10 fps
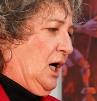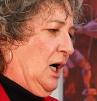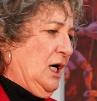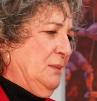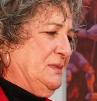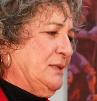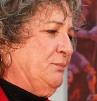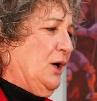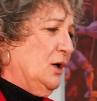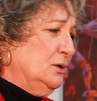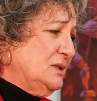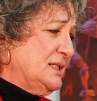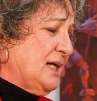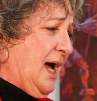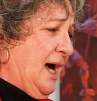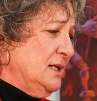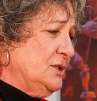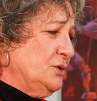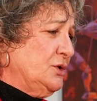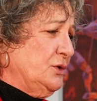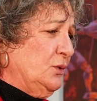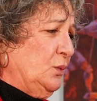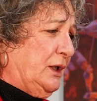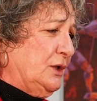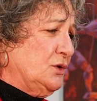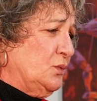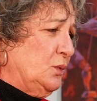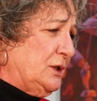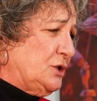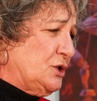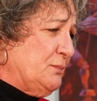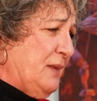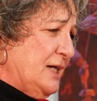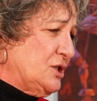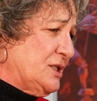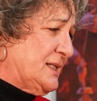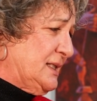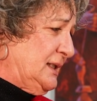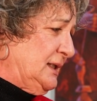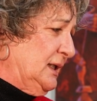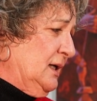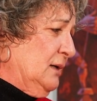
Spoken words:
I'm supposed to hand you to the wicked witch, Majesty,